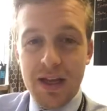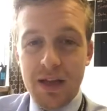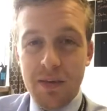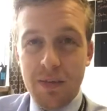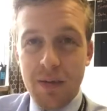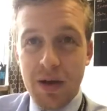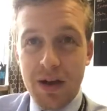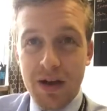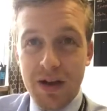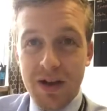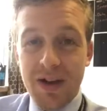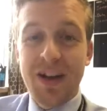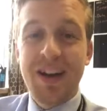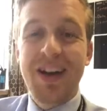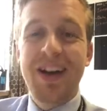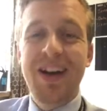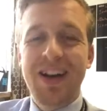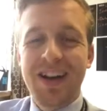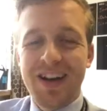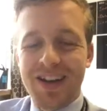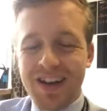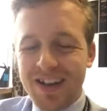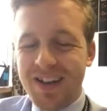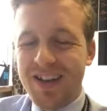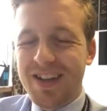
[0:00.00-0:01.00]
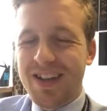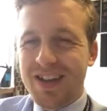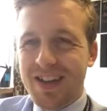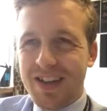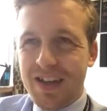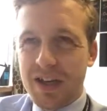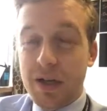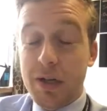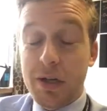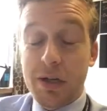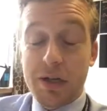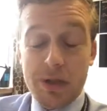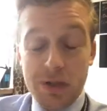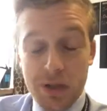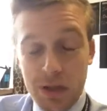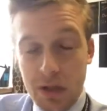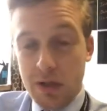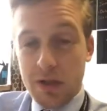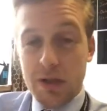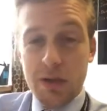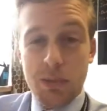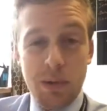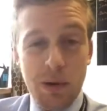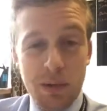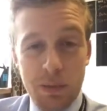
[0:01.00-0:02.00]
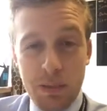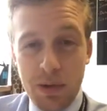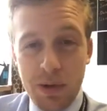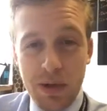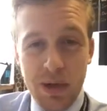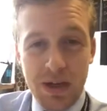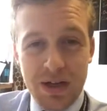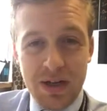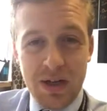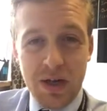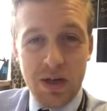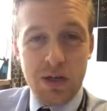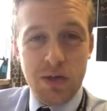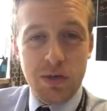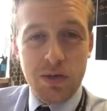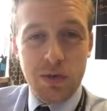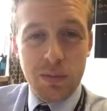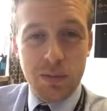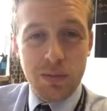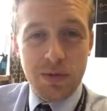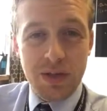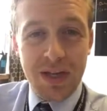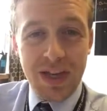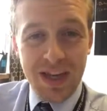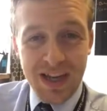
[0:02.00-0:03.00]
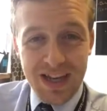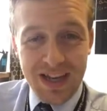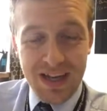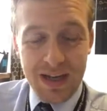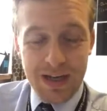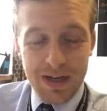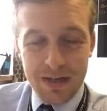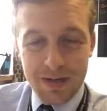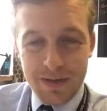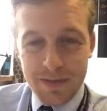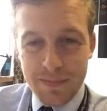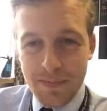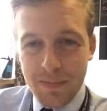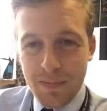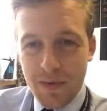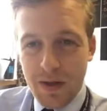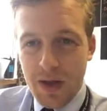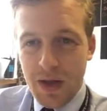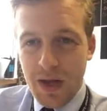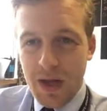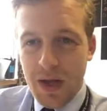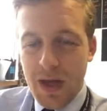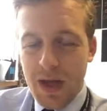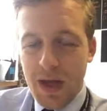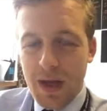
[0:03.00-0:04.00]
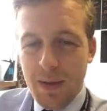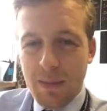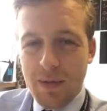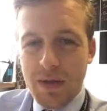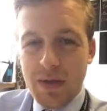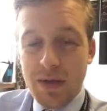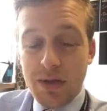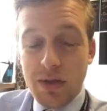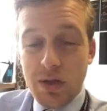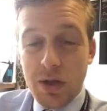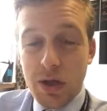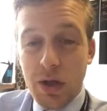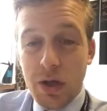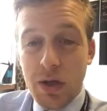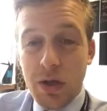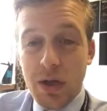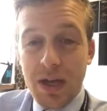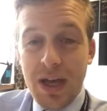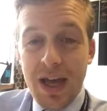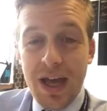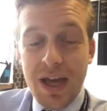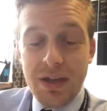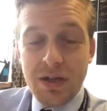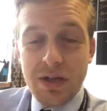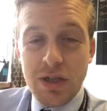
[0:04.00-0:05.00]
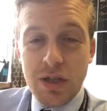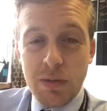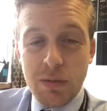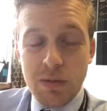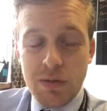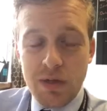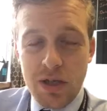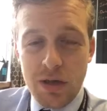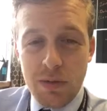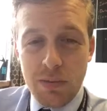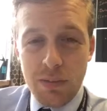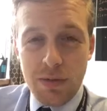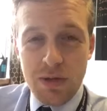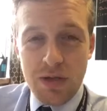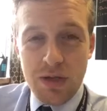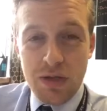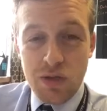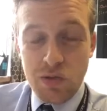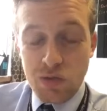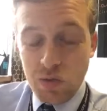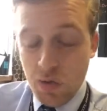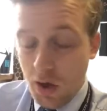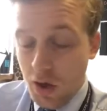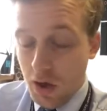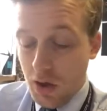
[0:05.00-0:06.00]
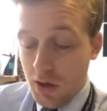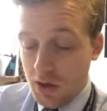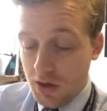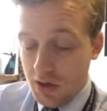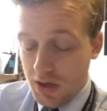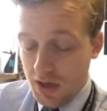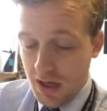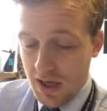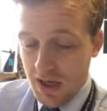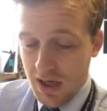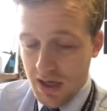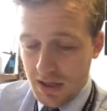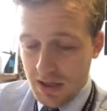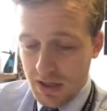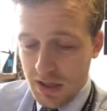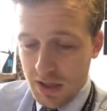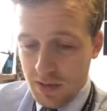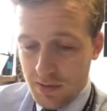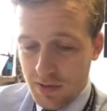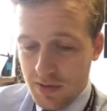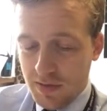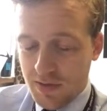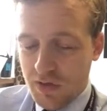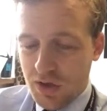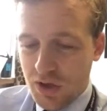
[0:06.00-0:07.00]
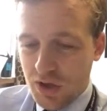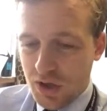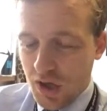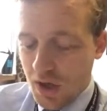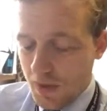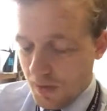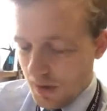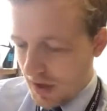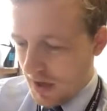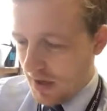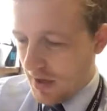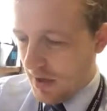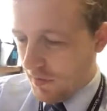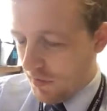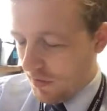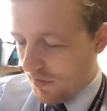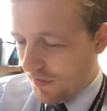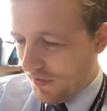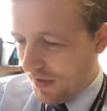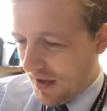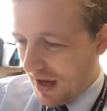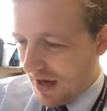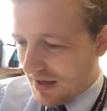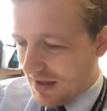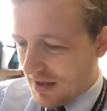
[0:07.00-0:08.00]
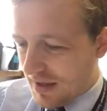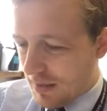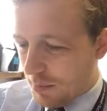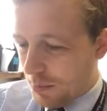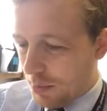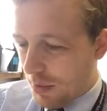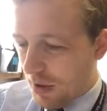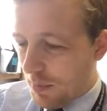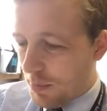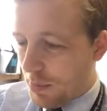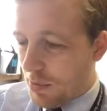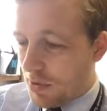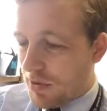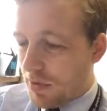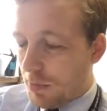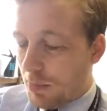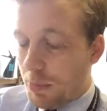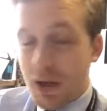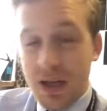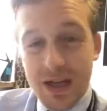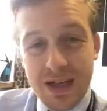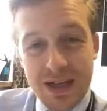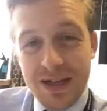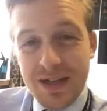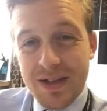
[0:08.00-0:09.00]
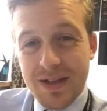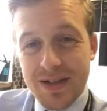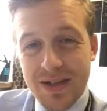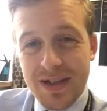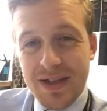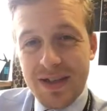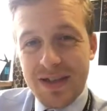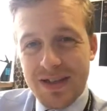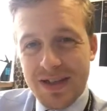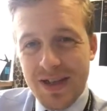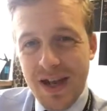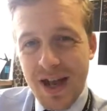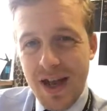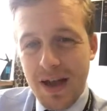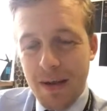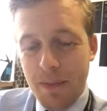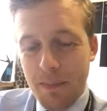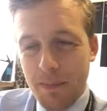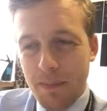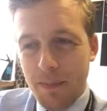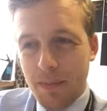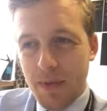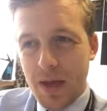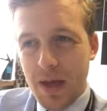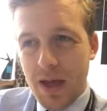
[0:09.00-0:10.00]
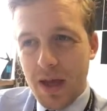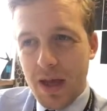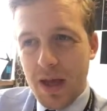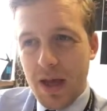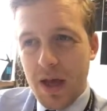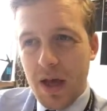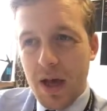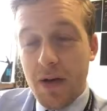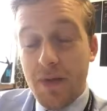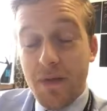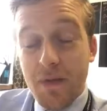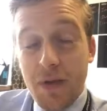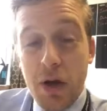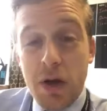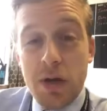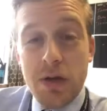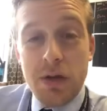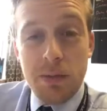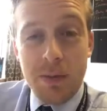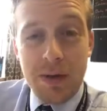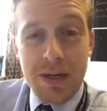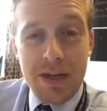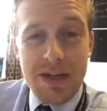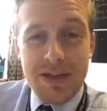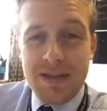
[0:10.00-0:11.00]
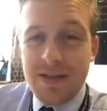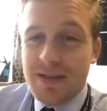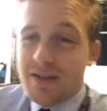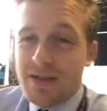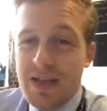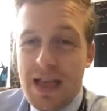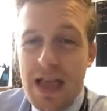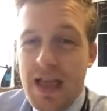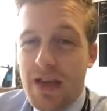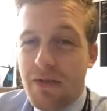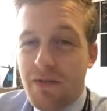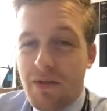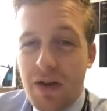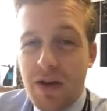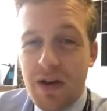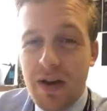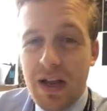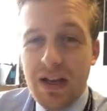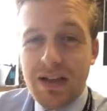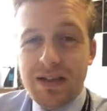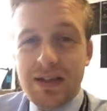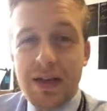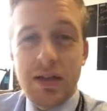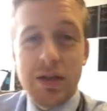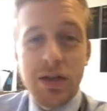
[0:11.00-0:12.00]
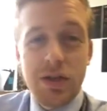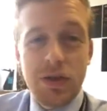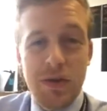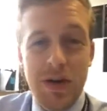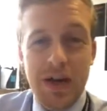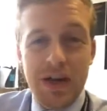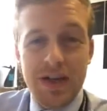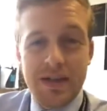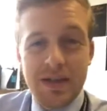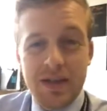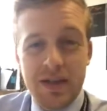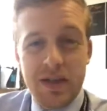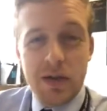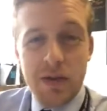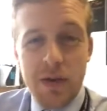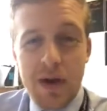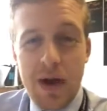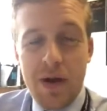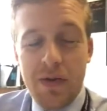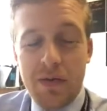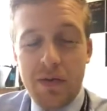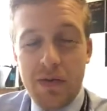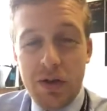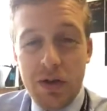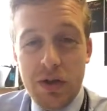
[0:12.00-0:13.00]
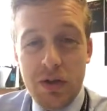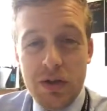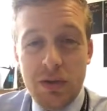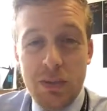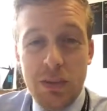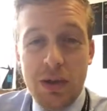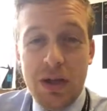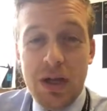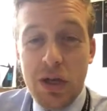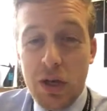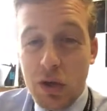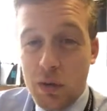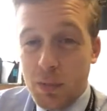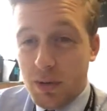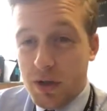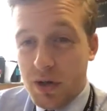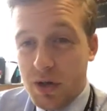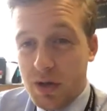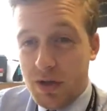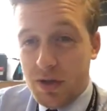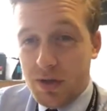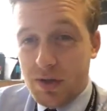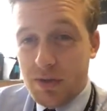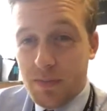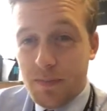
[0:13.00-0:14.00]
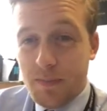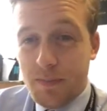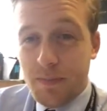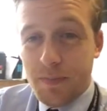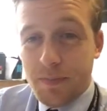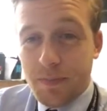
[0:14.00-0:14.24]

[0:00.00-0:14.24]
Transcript: you might go, huh, because lots of people think Donald Trump's an idiot. Um, so cartoons can be strong in terms of showing, reflecting people's opinions at the time. Of course, the weakness is that they're very exaggerated quite often to be humorous.